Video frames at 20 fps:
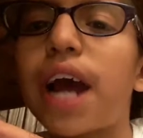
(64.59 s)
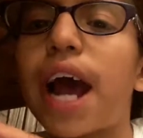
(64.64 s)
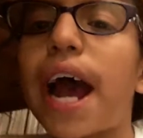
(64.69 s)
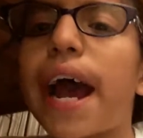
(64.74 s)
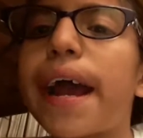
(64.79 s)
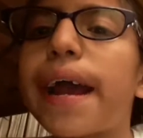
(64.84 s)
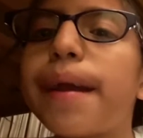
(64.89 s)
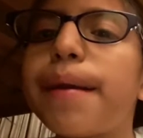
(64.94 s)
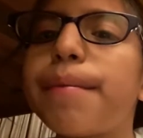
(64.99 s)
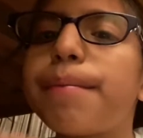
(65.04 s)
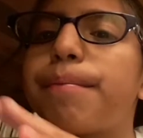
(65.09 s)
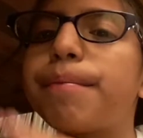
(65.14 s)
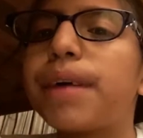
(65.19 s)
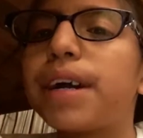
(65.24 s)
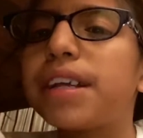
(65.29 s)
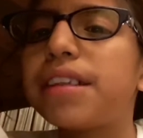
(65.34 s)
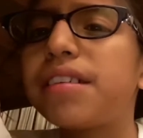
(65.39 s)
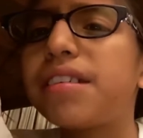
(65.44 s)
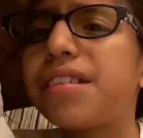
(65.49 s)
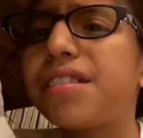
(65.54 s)
I
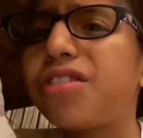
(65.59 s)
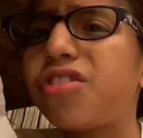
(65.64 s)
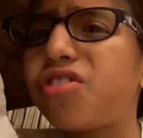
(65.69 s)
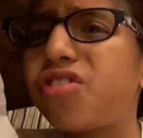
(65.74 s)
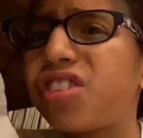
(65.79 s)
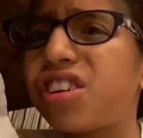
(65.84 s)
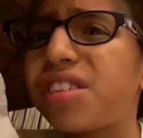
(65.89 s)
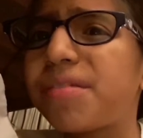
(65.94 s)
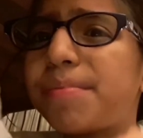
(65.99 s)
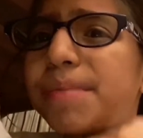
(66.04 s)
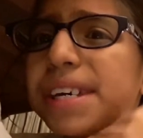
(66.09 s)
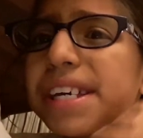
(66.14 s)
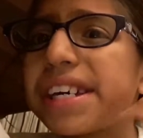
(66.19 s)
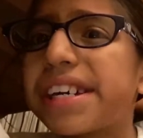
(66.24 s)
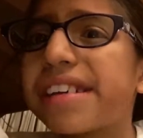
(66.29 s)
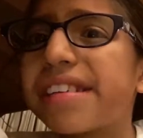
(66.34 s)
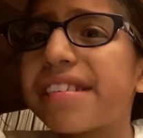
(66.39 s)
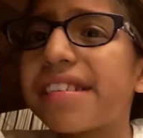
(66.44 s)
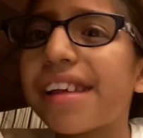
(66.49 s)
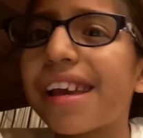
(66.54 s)
mine is cheer
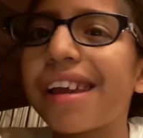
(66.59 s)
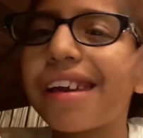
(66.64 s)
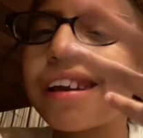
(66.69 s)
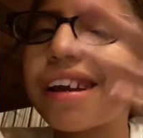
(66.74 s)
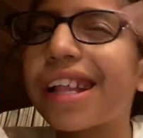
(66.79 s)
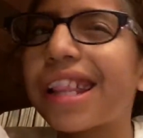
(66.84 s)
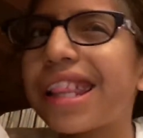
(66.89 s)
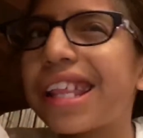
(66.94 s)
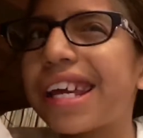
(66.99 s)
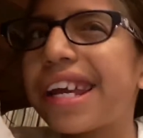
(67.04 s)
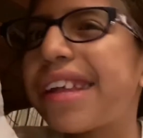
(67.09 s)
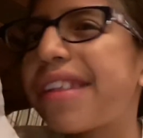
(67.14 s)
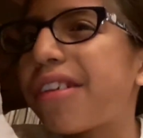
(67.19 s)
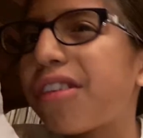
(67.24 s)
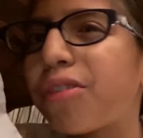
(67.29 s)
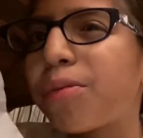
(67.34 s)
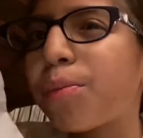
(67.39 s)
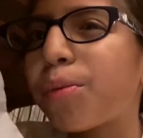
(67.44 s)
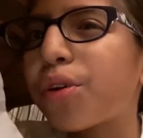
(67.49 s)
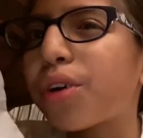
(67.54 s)
because like I think it's a
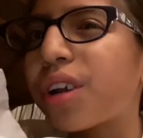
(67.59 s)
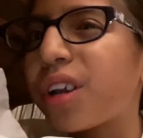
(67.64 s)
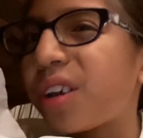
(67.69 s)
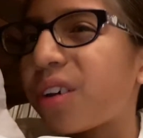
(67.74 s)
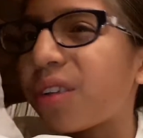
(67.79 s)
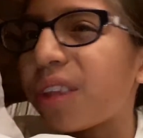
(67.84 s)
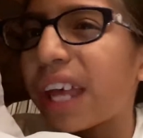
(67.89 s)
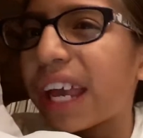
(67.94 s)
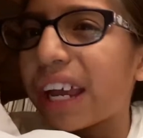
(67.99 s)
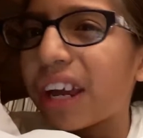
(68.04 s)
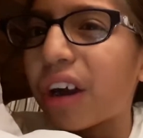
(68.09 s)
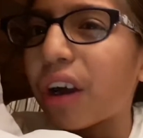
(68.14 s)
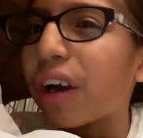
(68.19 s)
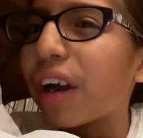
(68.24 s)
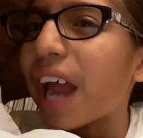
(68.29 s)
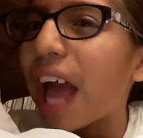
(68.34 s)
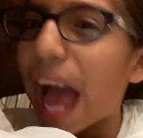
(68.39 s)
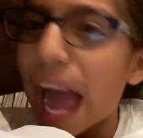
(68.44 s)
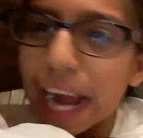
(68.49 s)
sport you like are